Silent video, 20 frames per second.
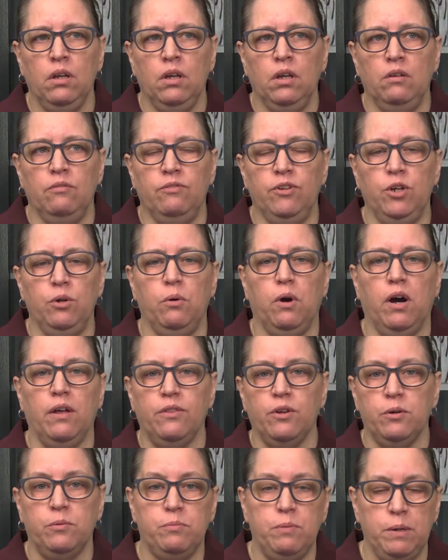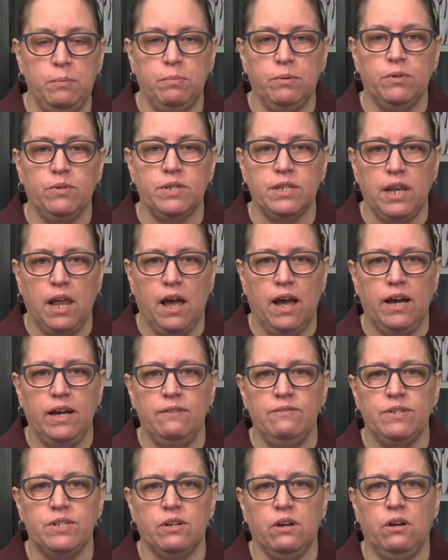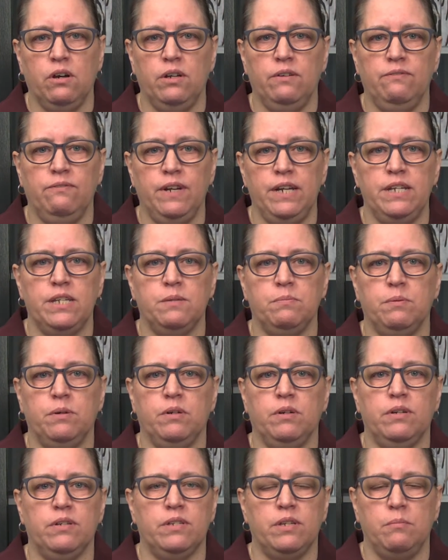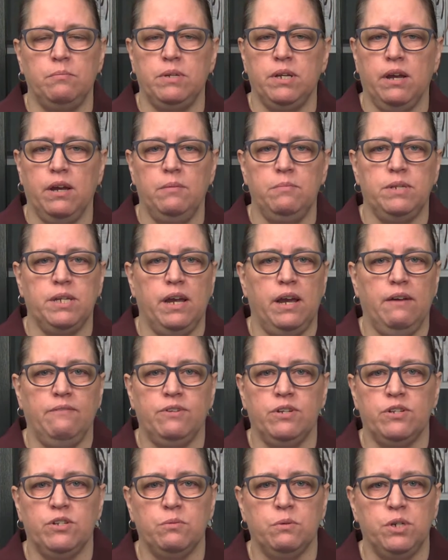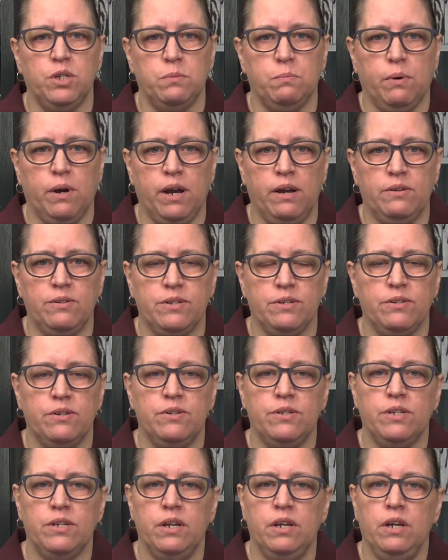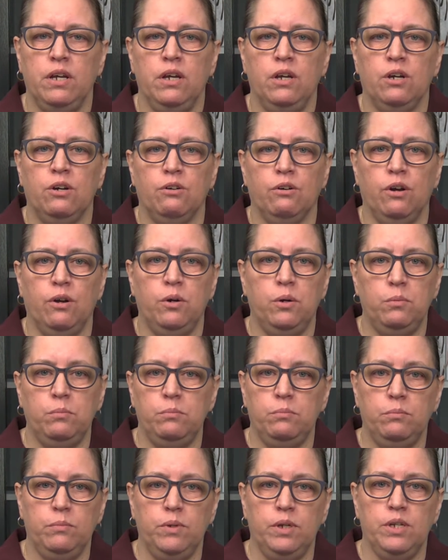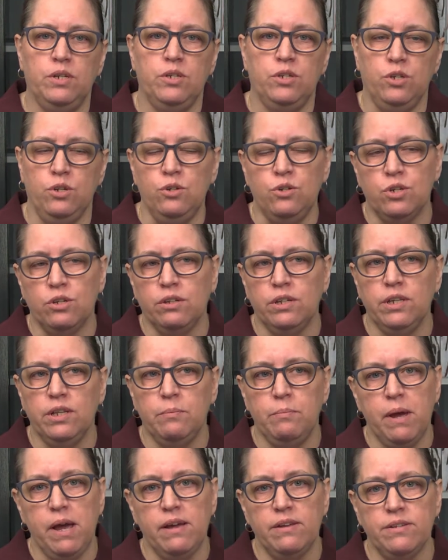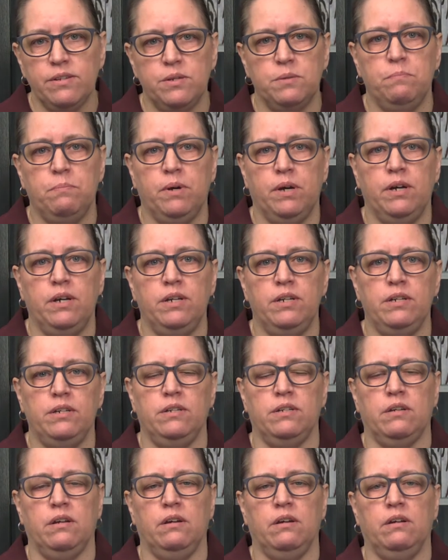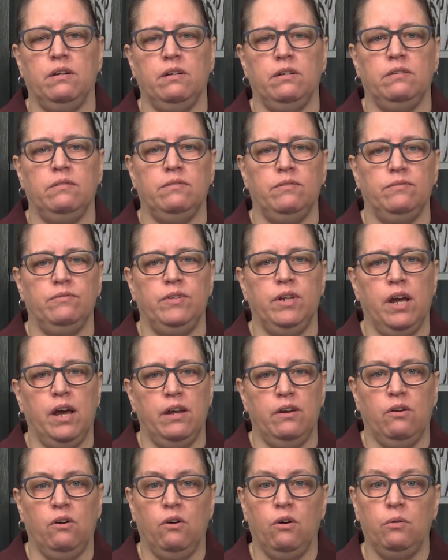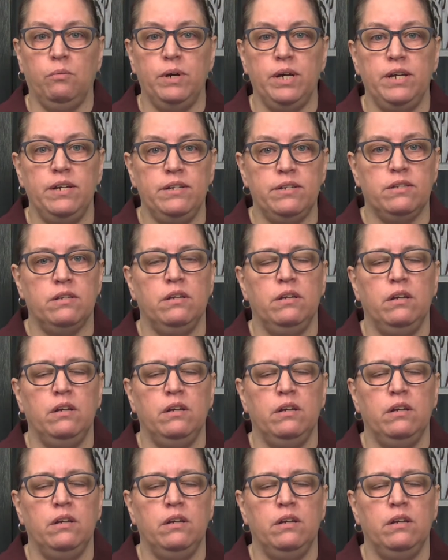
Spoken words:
view other people's lives on Facebook, sometimes I have to switch browsers. Chrome is usually the best, but not always.